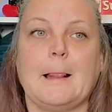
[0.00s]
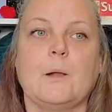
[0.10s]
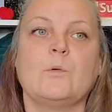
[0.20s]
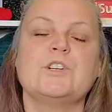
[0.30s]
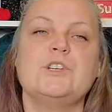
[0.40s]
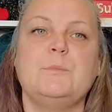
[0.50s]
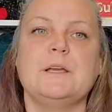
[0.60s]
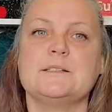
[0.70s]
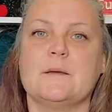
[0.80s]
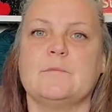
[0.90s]
where she
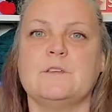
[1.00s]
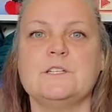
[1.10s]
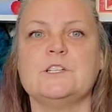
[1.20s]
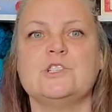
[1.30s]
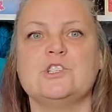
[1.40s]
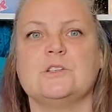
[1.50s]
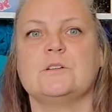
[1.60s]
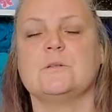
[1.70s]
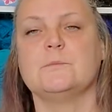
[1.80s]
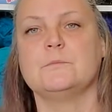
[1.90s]
picks up vintage
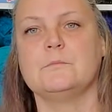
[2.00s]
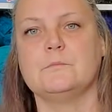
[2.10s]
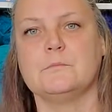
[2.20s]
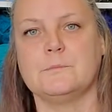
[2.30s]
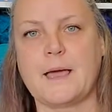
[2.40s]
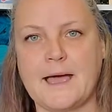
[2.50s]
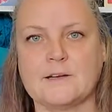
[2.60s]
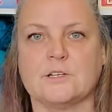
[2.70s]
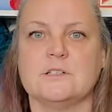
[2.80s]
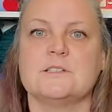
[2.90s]

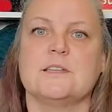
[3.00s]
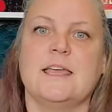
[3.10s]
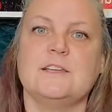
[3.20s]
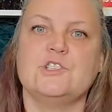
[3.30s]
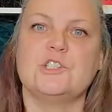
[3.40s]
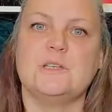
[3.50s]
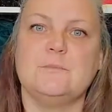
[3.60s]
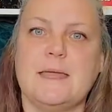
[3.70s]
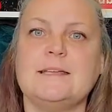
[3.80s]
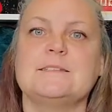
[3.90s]
patterns and she
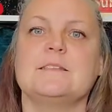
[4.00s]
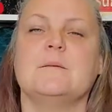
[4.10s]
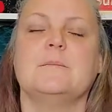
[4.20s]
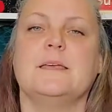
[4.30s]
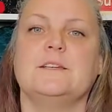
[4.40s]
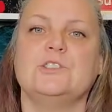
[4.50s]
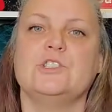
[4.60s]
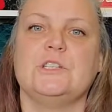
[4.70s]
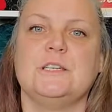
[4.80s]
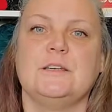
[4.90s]
makes them, and
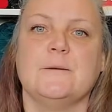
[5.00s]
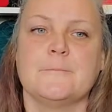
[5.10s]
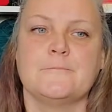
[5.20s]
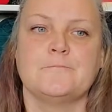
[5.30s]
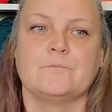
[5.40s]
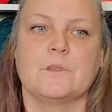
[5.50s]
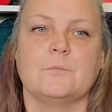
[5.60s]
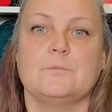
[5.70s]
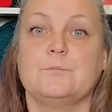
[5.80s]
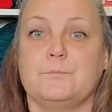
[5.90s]
she
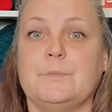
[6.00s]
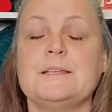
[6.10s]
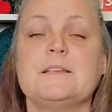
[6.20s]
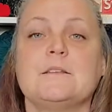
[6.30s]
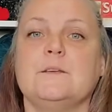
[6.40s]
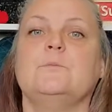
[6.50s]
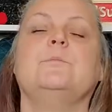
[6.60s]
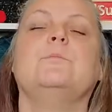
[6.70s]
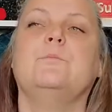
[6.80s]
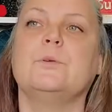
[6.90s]
basically
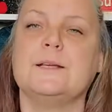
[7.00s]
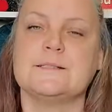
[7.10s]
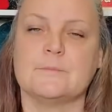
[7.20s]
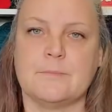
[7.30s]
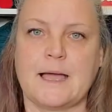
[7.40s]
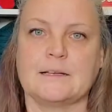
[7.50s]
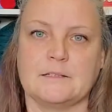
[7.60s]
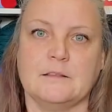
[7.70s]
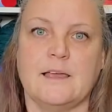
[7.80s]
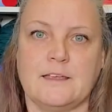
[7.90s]
brings them back
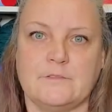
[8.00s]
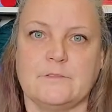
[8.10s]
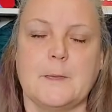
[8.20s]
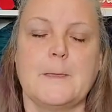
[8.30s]
to life.